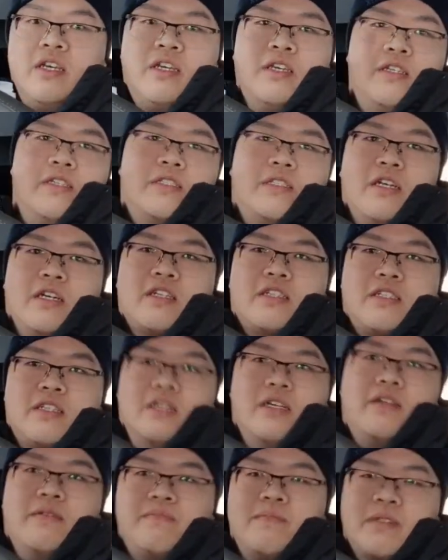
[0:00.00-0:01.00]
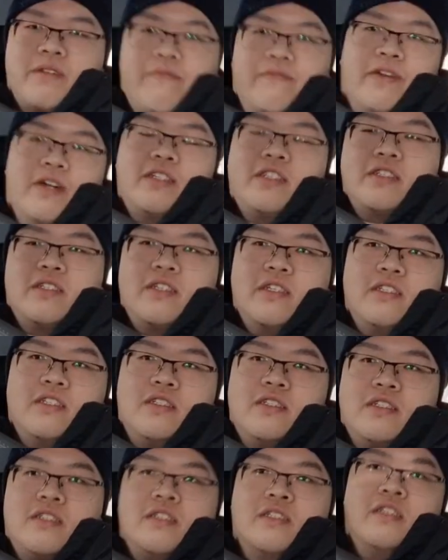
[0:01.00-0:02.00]
It's like the funny
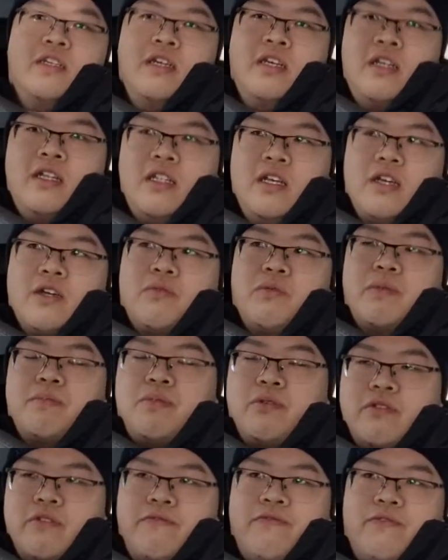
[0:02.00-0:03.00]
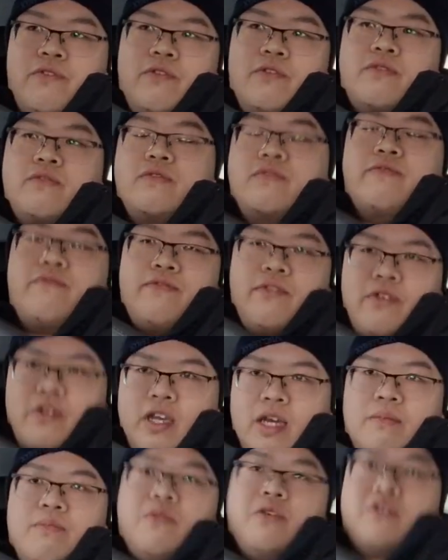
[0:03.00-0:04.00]
things, like we put four
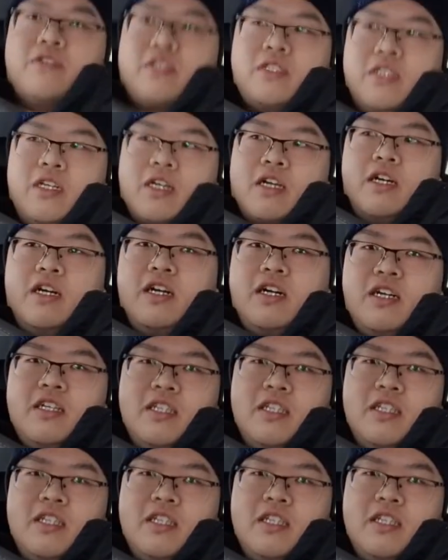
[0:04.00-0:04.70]
cameras in a car.